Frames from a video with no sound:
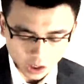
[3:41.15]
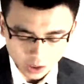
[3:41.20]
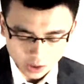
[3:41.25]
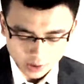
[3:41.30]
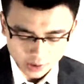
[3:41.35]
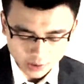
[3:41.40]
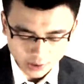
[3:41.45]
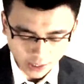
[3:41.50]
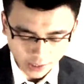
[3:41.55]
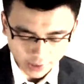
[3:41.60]

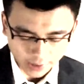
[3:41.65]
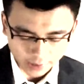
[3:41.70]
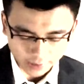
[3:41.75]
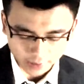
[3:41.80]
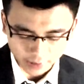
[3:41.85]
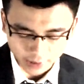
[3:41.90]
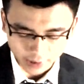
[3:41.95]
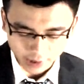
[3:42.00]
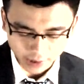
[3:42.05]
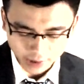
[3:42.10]

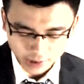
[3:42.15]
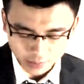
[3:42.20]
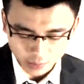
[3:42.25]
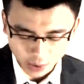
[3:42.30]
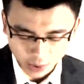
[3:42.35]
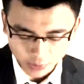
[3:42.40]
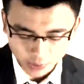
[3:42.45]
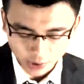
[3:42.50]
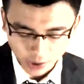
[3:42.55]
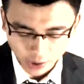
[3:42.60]
Secondly, is
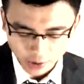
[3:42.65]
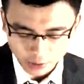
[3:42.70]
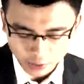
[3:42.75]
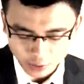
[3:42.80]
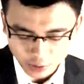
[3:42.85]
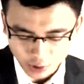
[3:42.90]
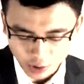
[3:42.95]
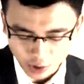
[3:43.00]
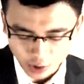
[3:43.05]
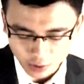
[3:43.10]
where we're going
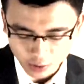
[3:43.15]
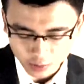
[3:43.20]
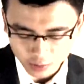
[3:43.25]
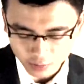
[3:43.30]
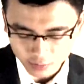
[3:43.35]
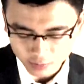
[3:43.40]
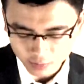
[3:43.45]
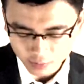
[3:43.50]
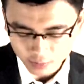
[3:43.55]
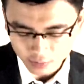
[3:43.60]
to
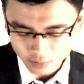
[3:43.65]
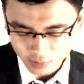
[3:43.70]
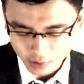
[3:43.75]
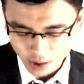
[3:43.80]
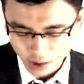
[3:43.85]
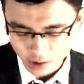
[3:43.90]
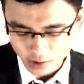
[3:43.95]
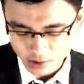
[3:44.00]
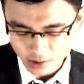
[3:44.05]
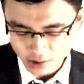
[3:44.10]

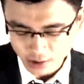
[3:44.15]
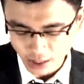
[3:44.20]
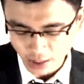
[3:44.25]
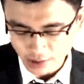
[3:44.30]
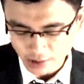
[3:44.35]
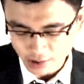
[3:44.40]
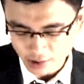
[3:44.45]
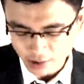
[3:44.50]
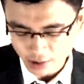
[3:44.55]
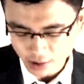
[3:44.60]

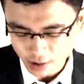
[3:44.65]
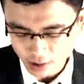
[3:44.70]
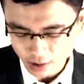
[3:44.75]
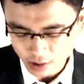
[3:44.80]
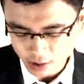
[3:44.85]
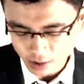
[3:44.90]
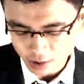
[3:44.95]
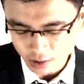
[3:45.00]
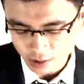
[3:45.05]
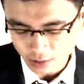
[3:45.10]
assess
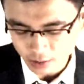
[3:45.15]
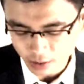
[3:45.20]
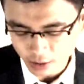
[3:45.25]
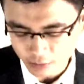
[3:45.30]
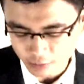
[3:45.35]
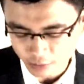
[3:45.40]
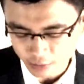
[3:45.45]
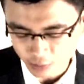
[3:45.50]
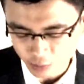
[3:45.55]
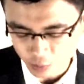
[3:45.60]

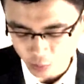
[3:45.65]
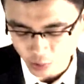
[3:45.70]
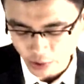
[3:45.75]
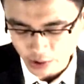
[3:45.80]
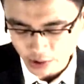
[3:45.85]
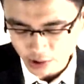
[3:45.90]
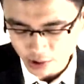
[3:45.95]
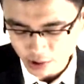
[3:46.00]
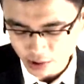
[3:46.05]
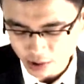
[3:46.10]
different
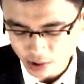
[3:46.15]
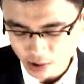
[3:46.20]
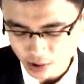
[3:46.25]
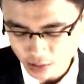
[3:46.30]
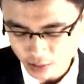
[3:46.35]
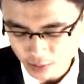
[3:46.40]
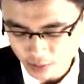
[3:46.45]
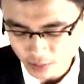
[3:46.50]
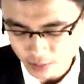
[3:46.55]
risks.